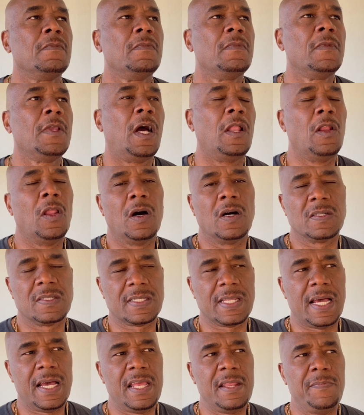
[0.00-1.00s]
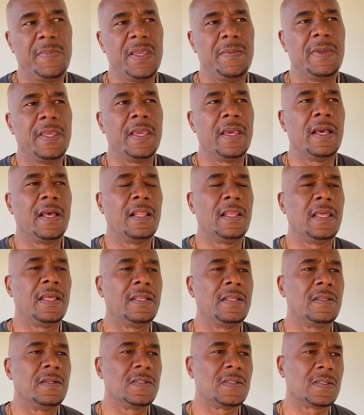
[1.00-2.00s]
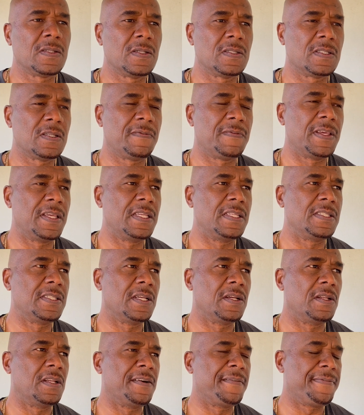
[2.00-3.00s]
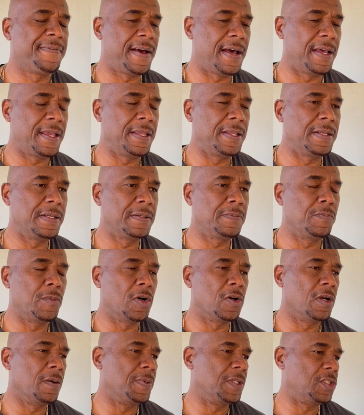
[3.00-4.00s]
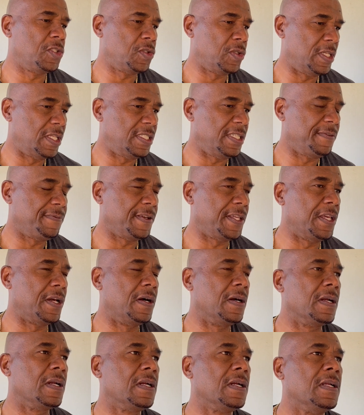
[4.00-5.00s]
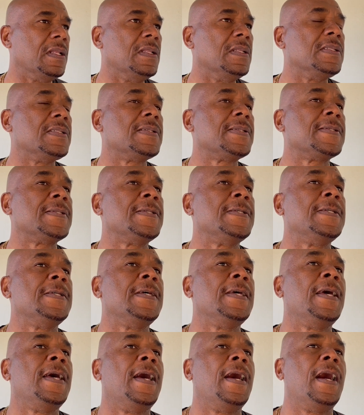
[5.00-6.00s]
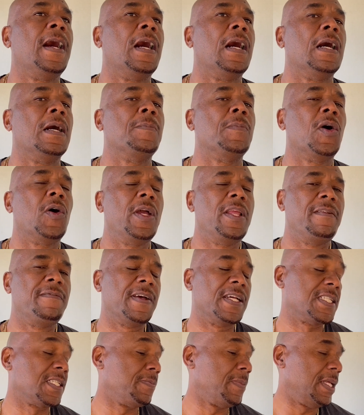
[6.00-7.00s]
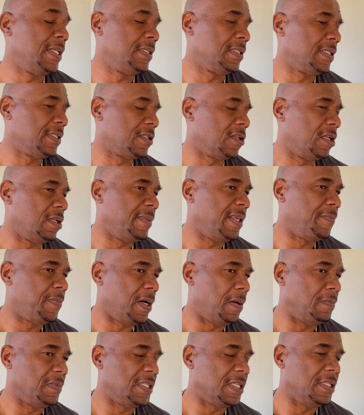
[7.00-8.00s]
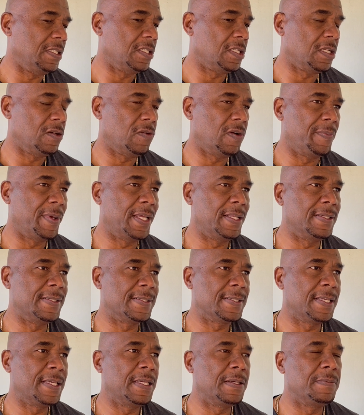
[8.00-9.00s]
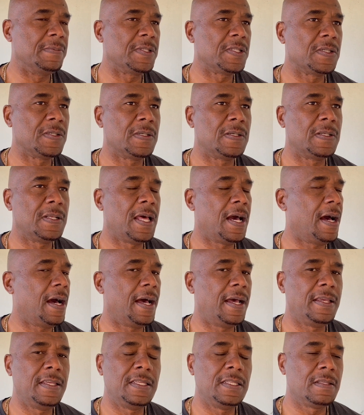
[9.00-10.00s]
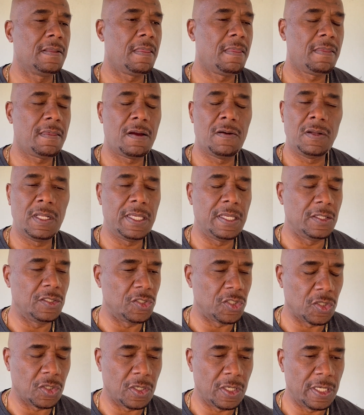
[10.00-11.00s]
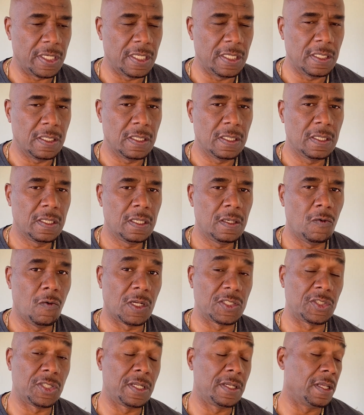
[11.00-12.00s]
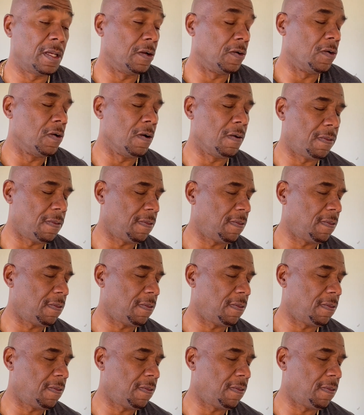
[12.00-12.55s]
alongside BBL and those sorts of things, you're going to find more opportunity for young girls. More investment is going to be bumped into the women's game. So now I thoroughly enjoy watching the growth